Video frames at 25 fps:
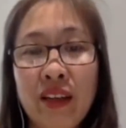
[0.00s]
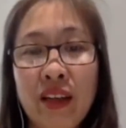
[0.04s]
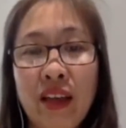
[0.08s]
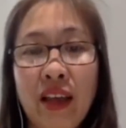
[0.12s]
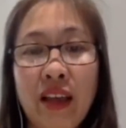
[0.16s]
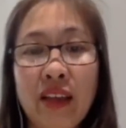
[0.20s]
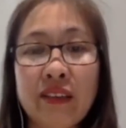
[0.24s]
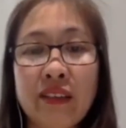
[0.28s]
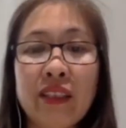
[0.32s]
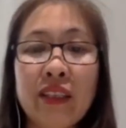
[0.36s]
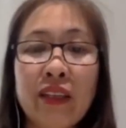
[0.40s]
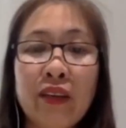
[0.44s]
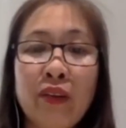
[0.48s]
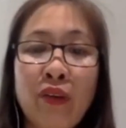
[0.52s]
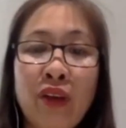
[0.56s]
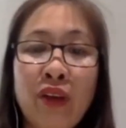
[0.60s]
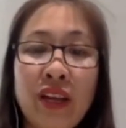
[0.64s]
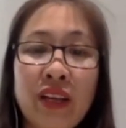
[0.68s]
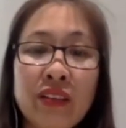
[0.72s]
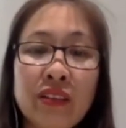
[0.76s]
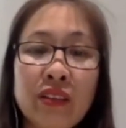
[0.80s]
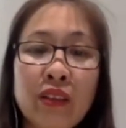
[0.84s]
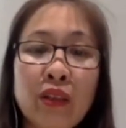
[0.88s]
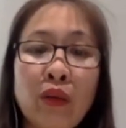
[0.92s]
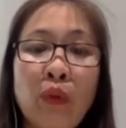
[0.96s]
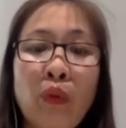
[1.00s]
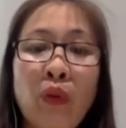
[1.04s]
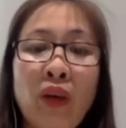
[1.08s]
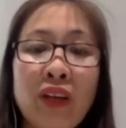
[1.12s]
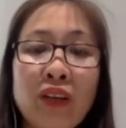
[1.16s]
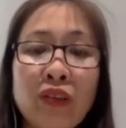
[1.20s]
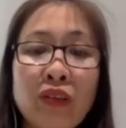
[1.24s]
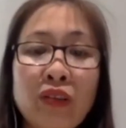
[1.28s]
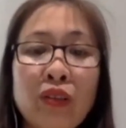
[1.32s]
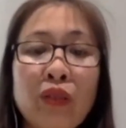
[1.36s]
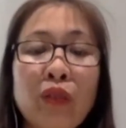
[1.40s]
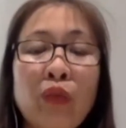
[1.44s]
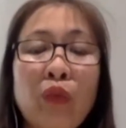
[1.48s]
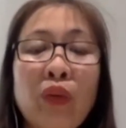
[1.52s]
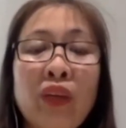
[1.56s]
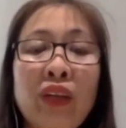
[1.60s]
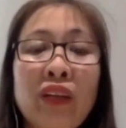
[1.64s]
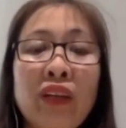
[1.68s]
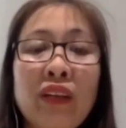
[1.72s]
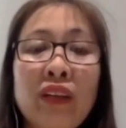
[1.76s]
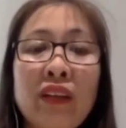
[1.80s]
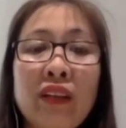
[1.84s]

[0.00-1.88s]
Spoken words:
And she raised the question with